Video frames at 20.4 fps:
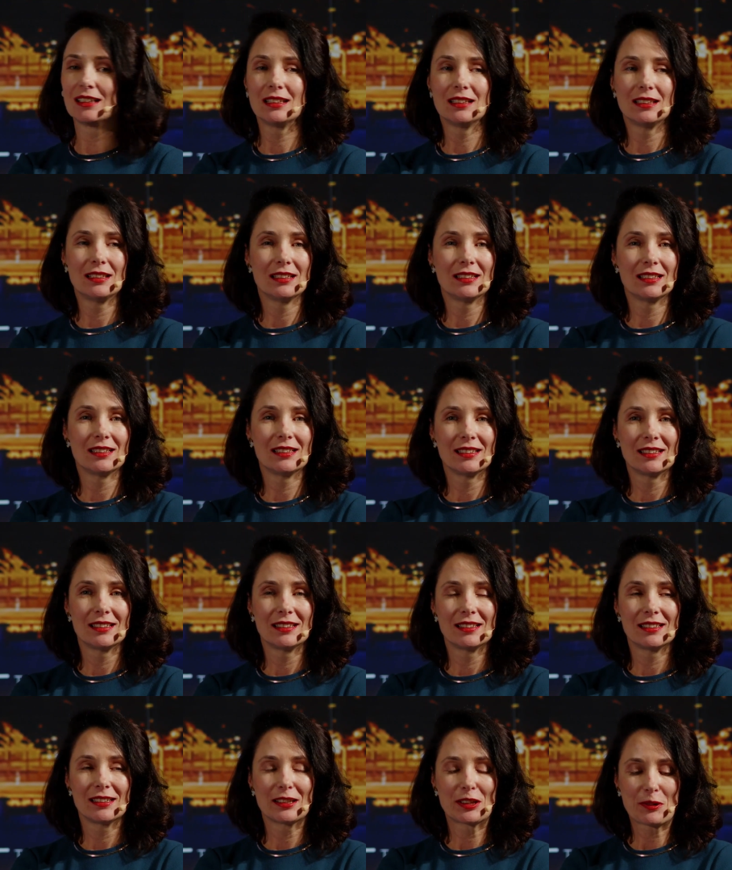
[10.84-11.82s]

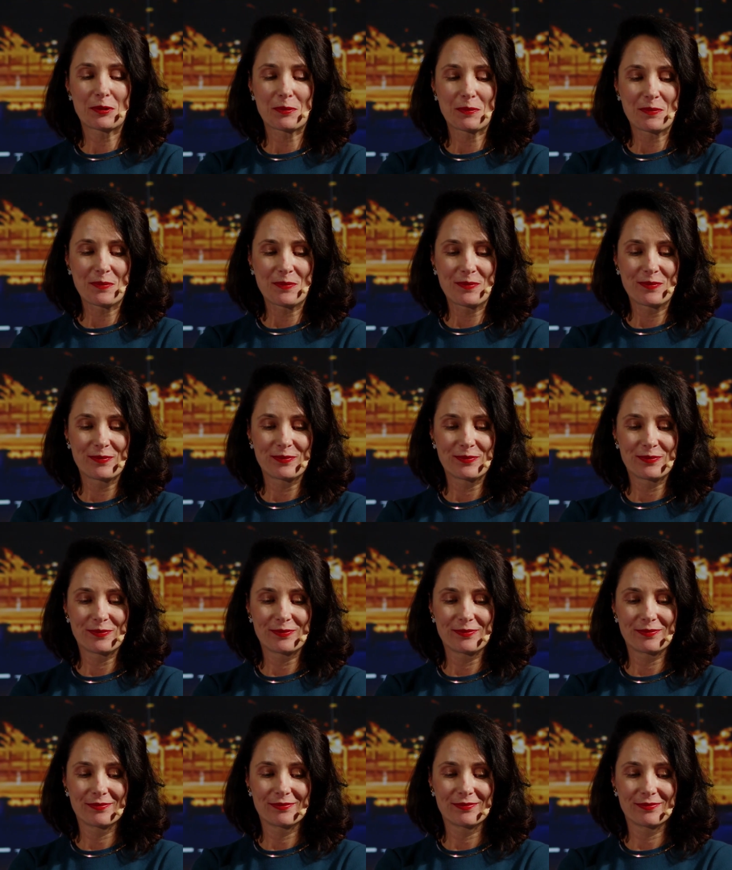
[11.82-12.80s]

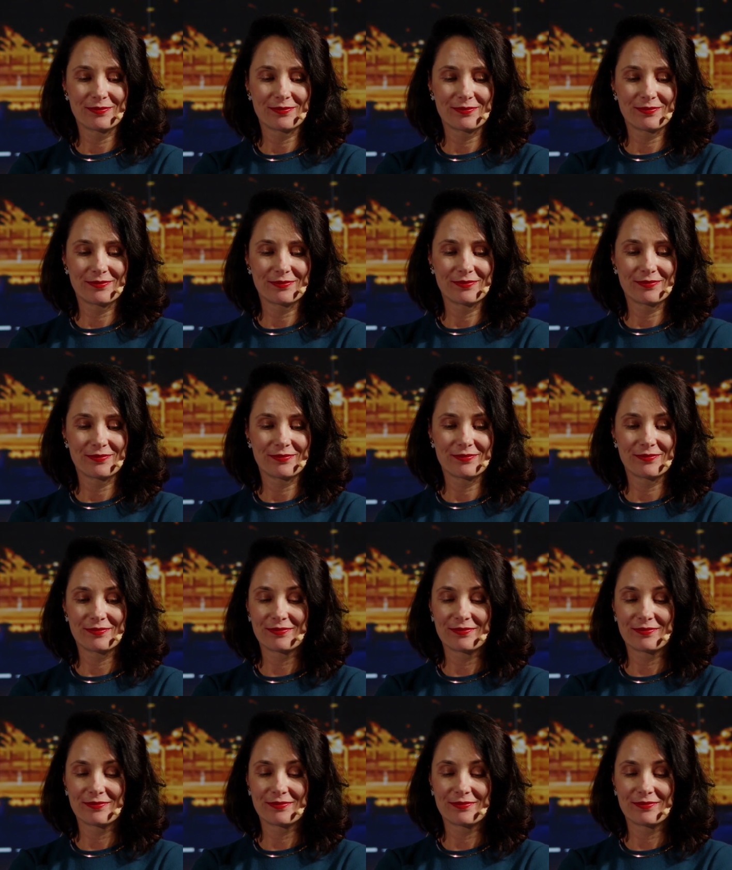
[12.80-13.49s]
(silence)